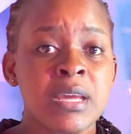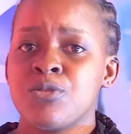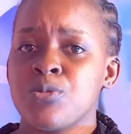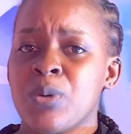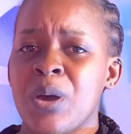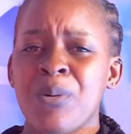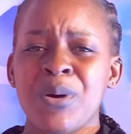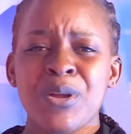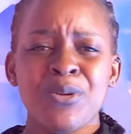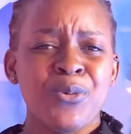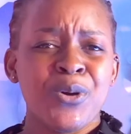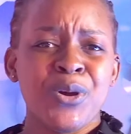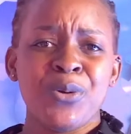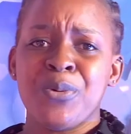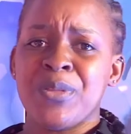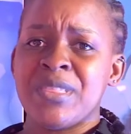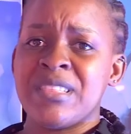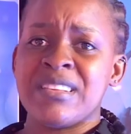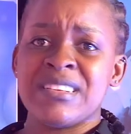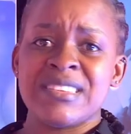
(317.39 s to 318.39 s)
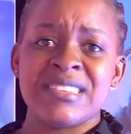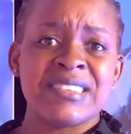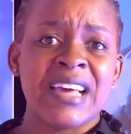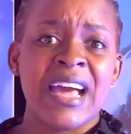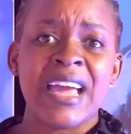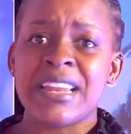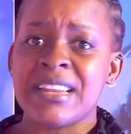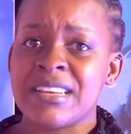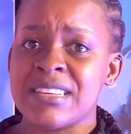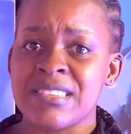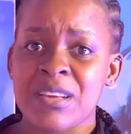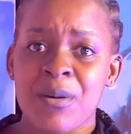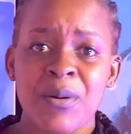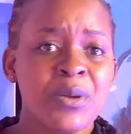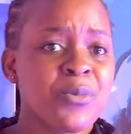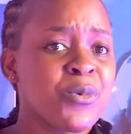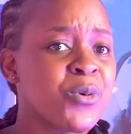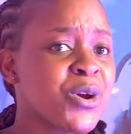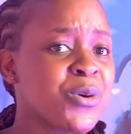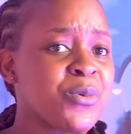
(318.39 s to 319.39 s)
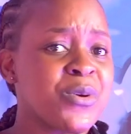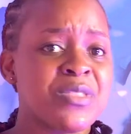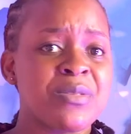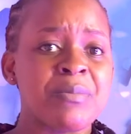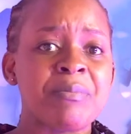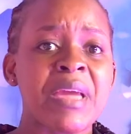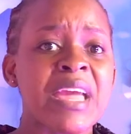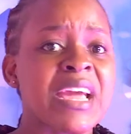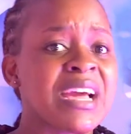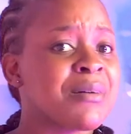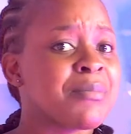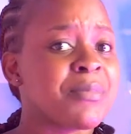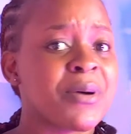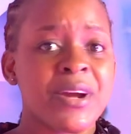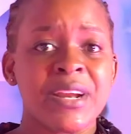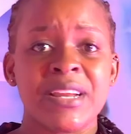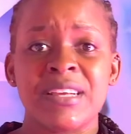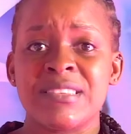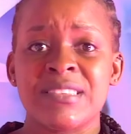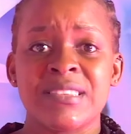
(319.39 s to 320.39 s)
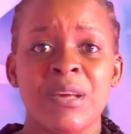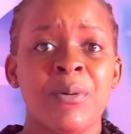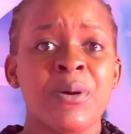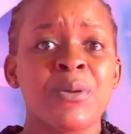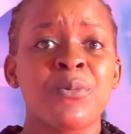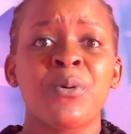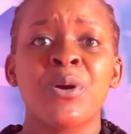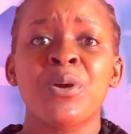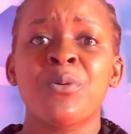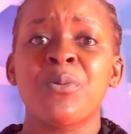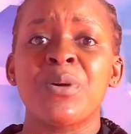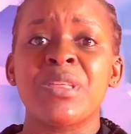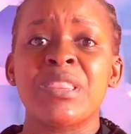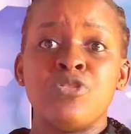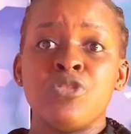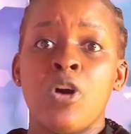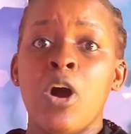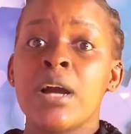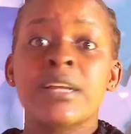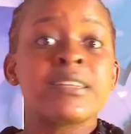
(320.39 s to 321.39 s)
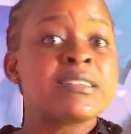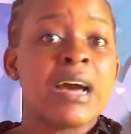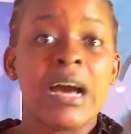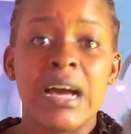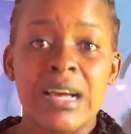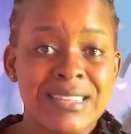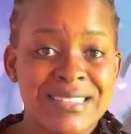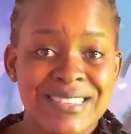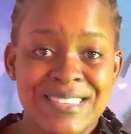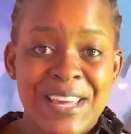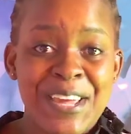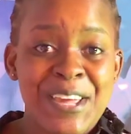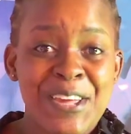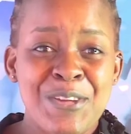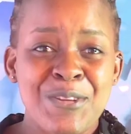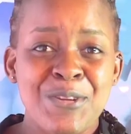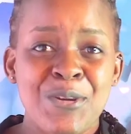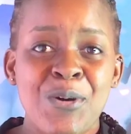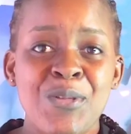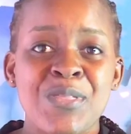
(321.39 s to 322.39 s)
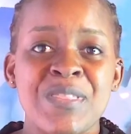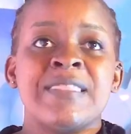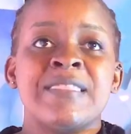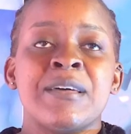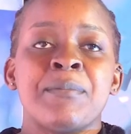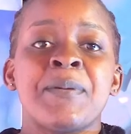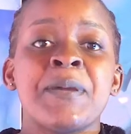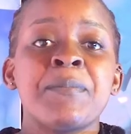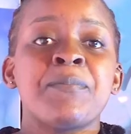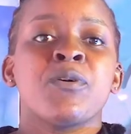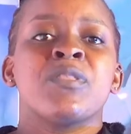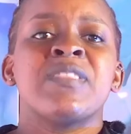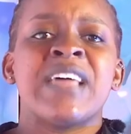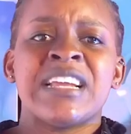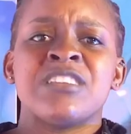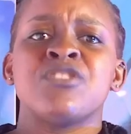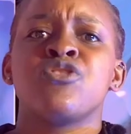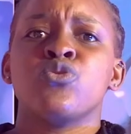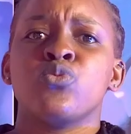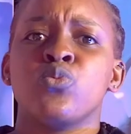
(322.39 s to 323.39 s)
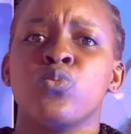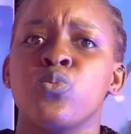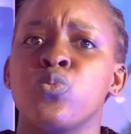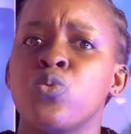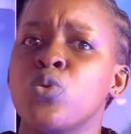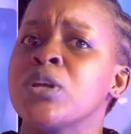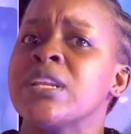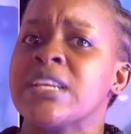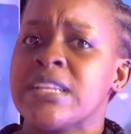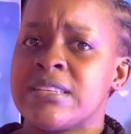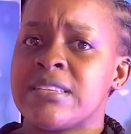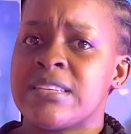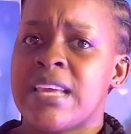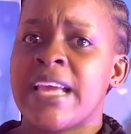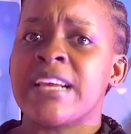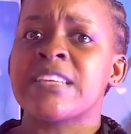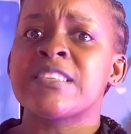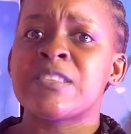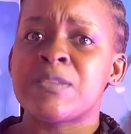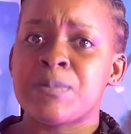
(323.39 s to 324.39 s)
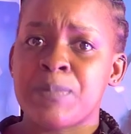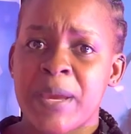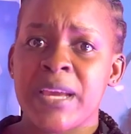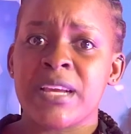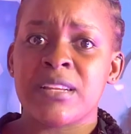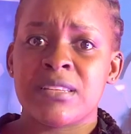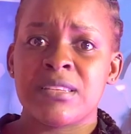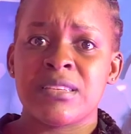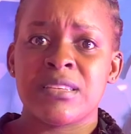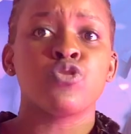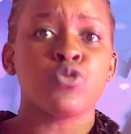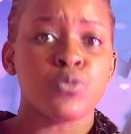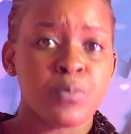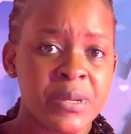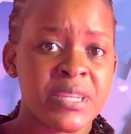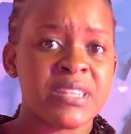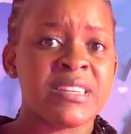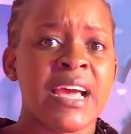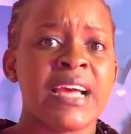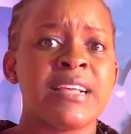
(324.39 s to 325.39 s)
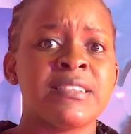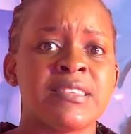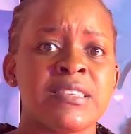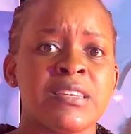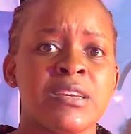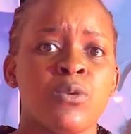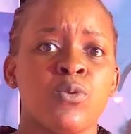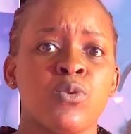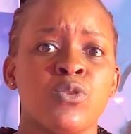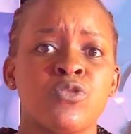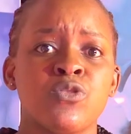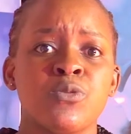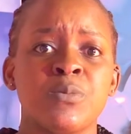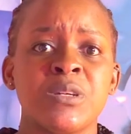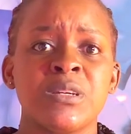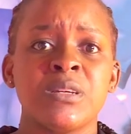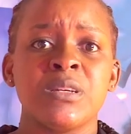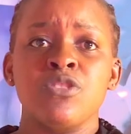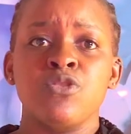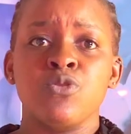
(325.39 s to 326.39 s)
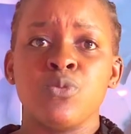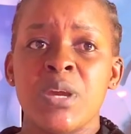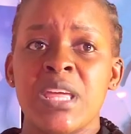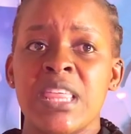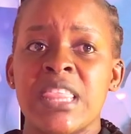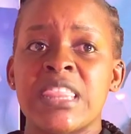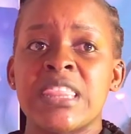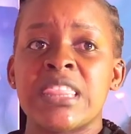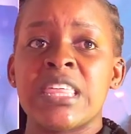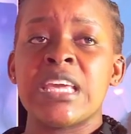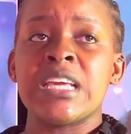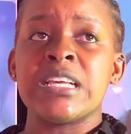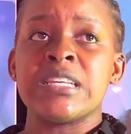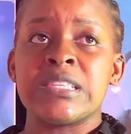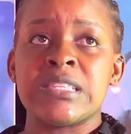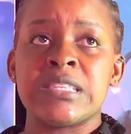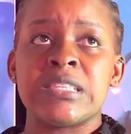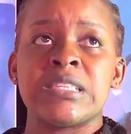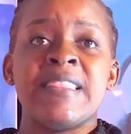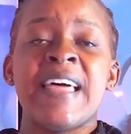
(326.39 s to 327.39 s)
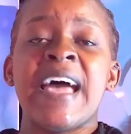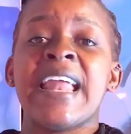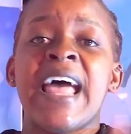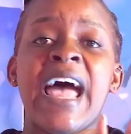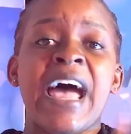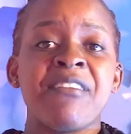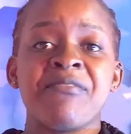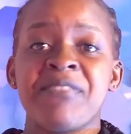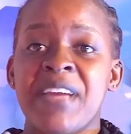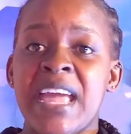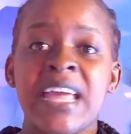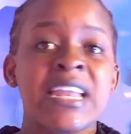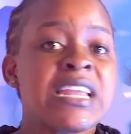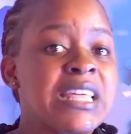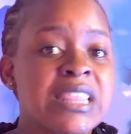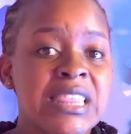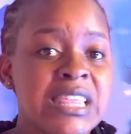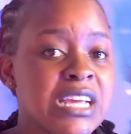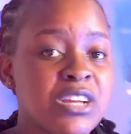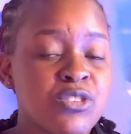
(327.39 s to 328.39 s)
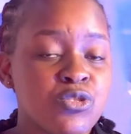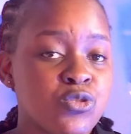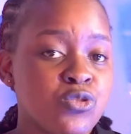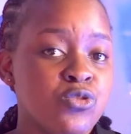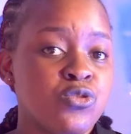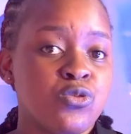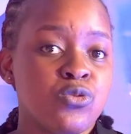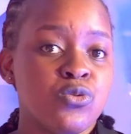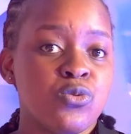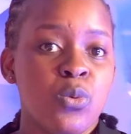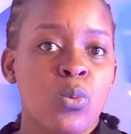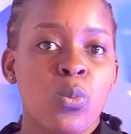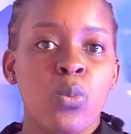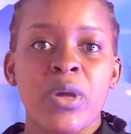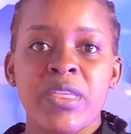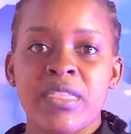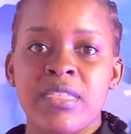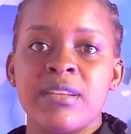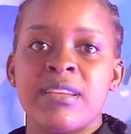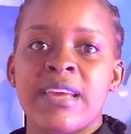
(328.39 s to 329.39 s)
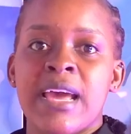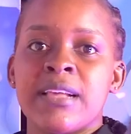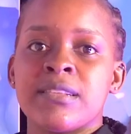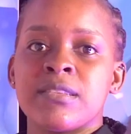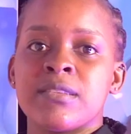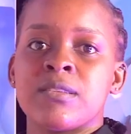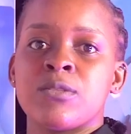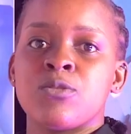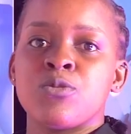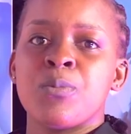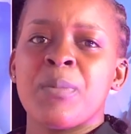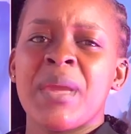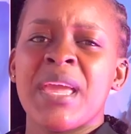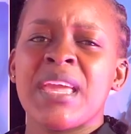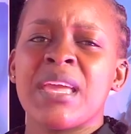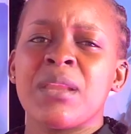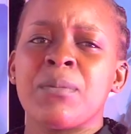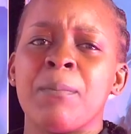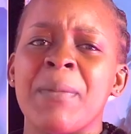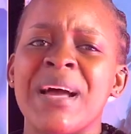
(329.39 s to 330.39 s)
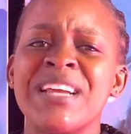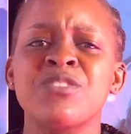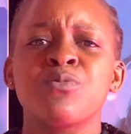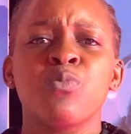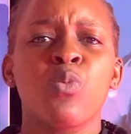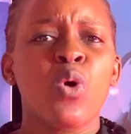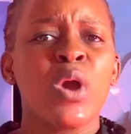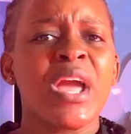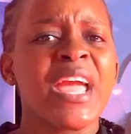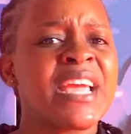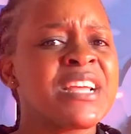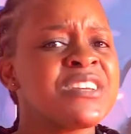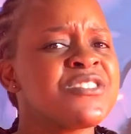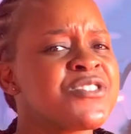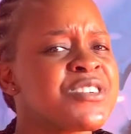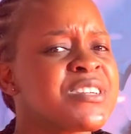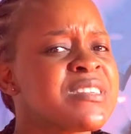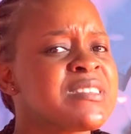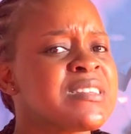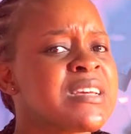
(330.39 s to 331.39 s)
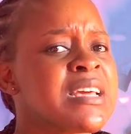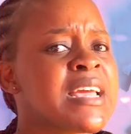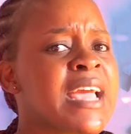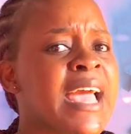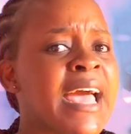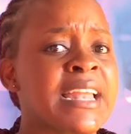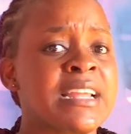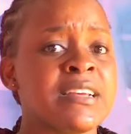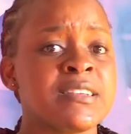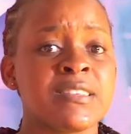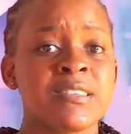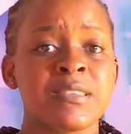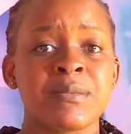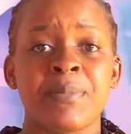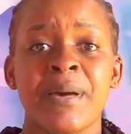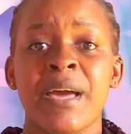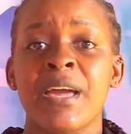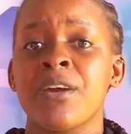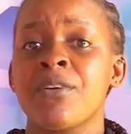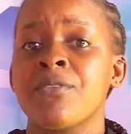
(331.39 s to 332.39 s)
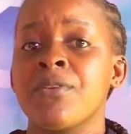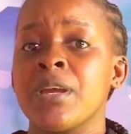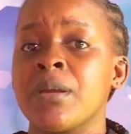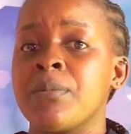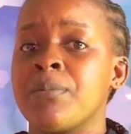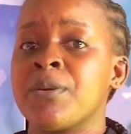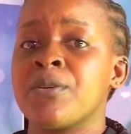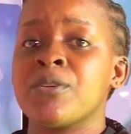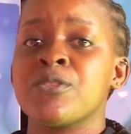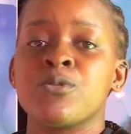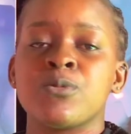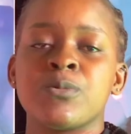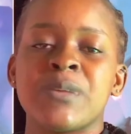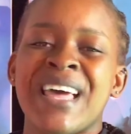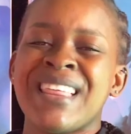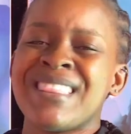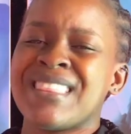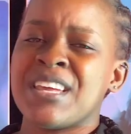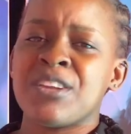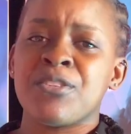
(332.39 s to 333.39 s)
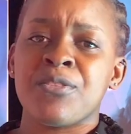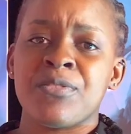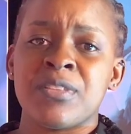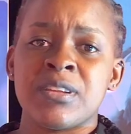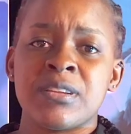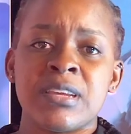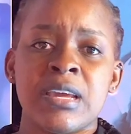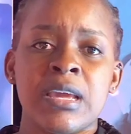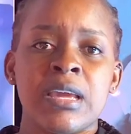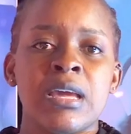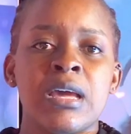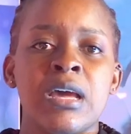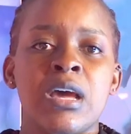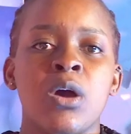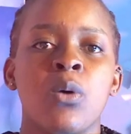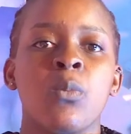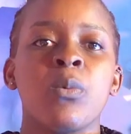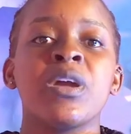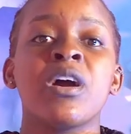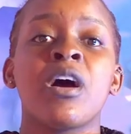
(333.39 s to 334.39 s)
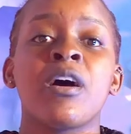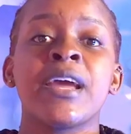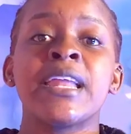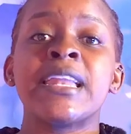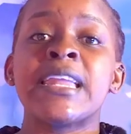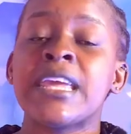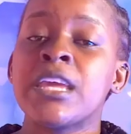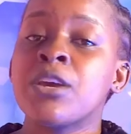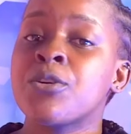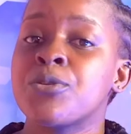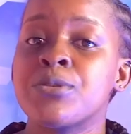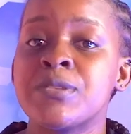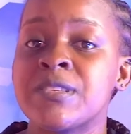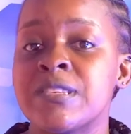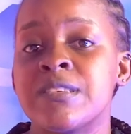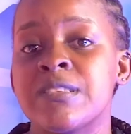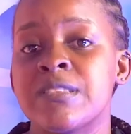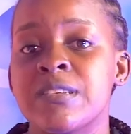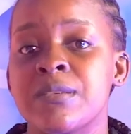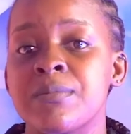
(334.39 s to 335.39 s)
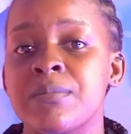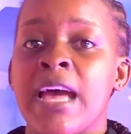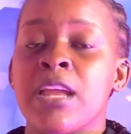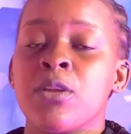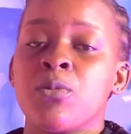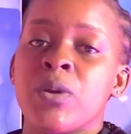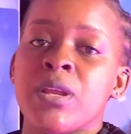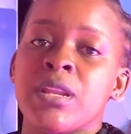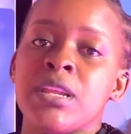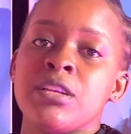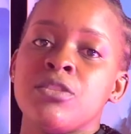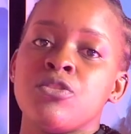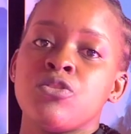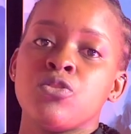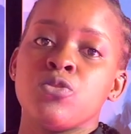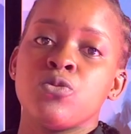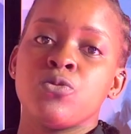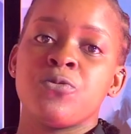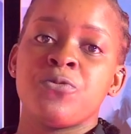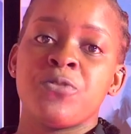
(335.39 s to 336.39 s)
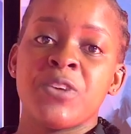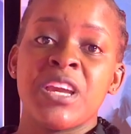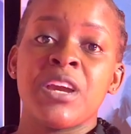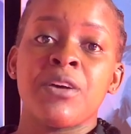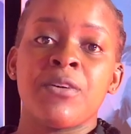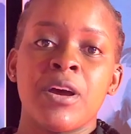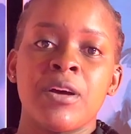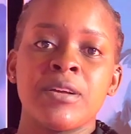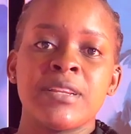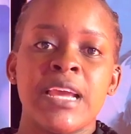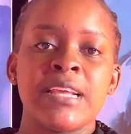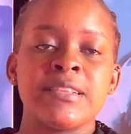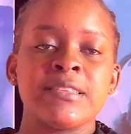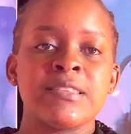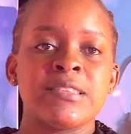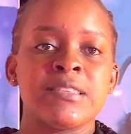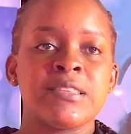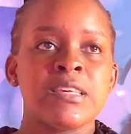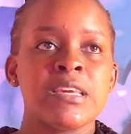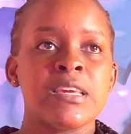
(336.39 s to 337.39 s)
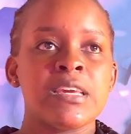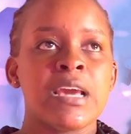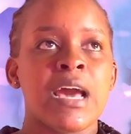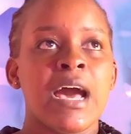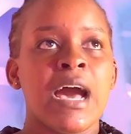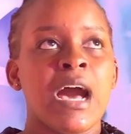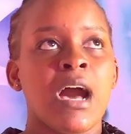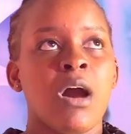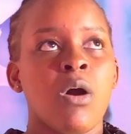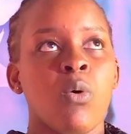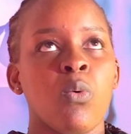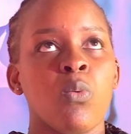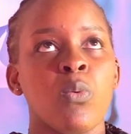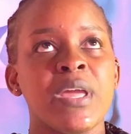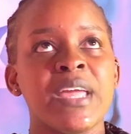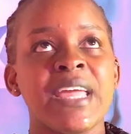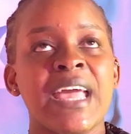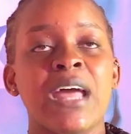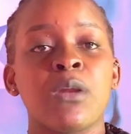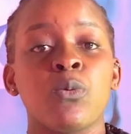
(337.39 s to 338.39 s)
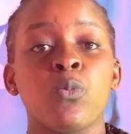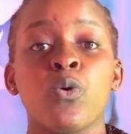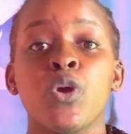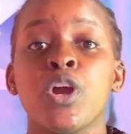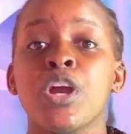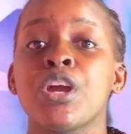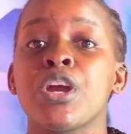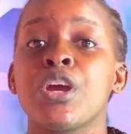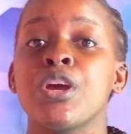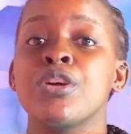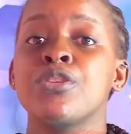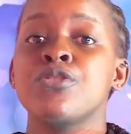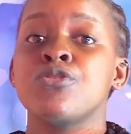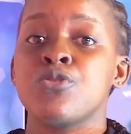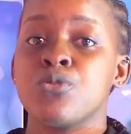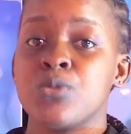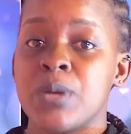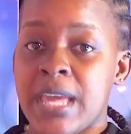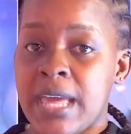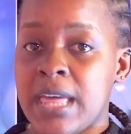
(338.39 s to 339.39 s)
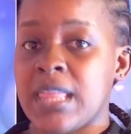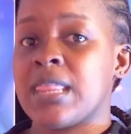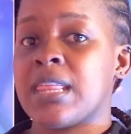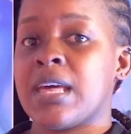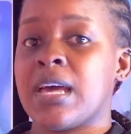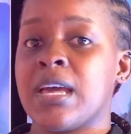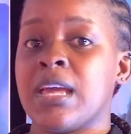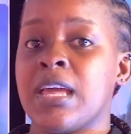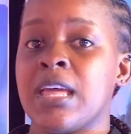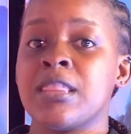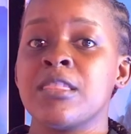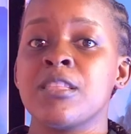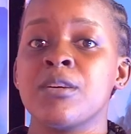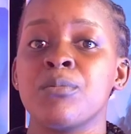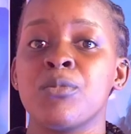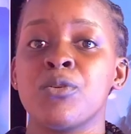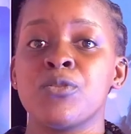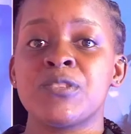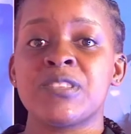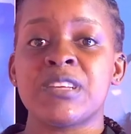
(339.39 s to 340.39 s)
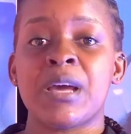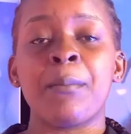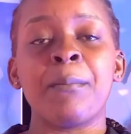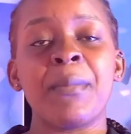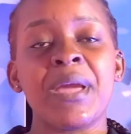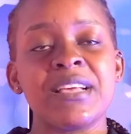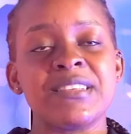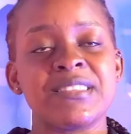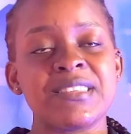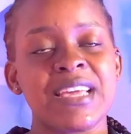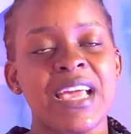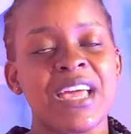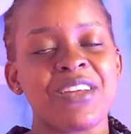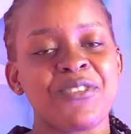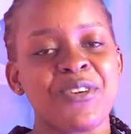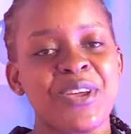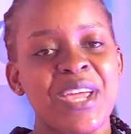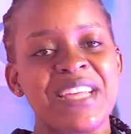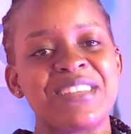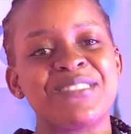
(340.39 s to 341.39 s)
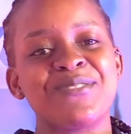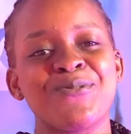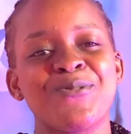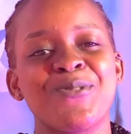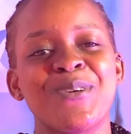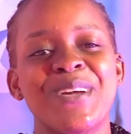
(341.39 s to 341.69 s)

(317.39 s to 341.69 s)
So I want to work with designers, I want to work with makeup artists, I want to work with doctors, you know, the people that you wouldn't expect to be dancing or to be doing things that have anything to do with dance, to make it much more interesting and inspiring, because at the end of the day, we are an ecosystem and we need to figure out and see how we can work together in the most amazing and creative